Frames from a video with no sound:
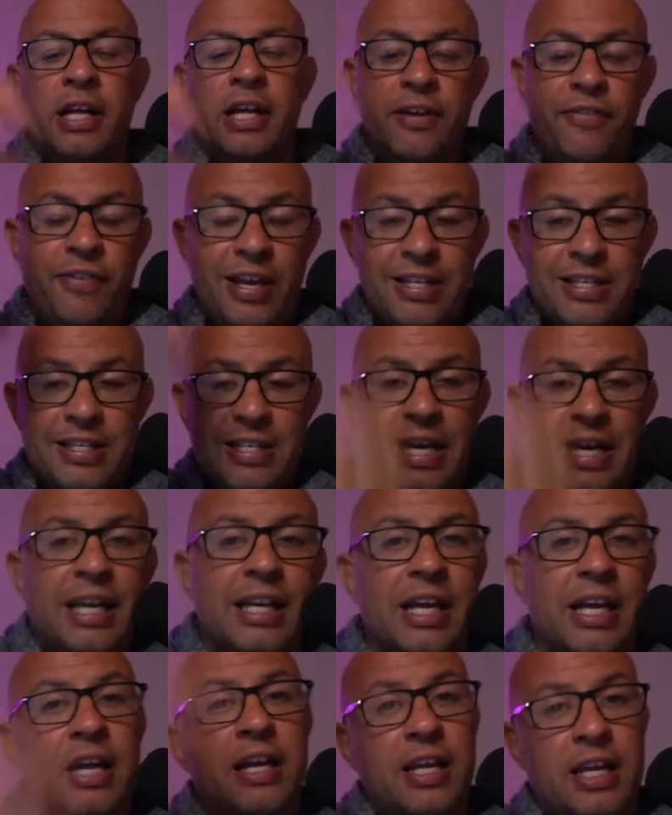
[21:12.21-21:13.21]
If he gets
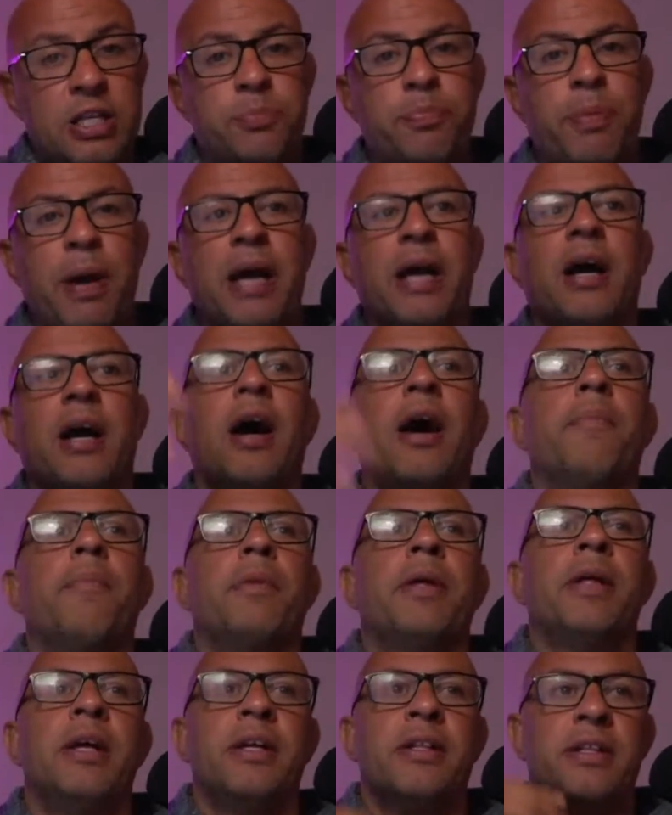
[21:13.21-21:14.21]
taken down, he gets back
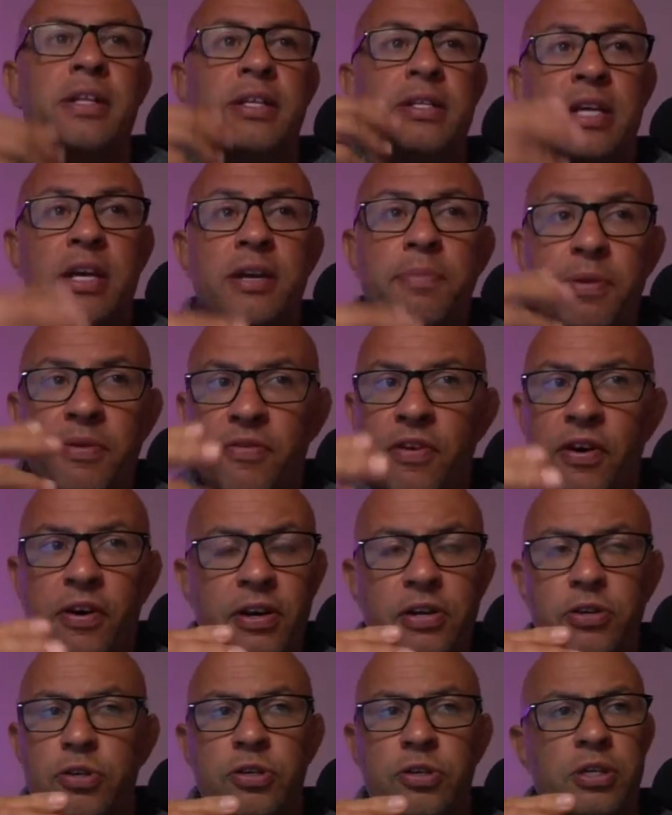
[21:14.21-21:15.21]
up. That's going to be
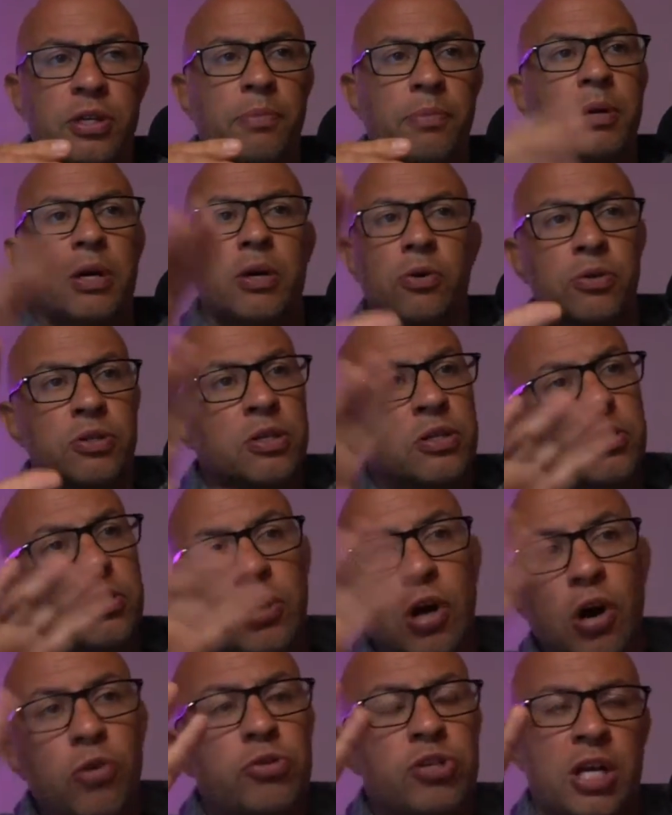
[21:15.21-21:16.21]
very interesting because there's
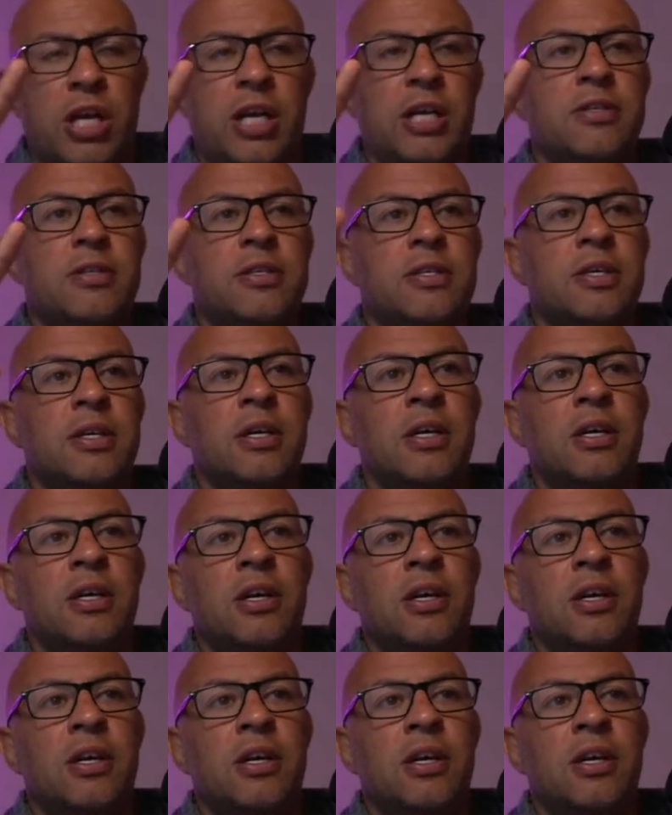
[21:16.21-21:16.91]
no chance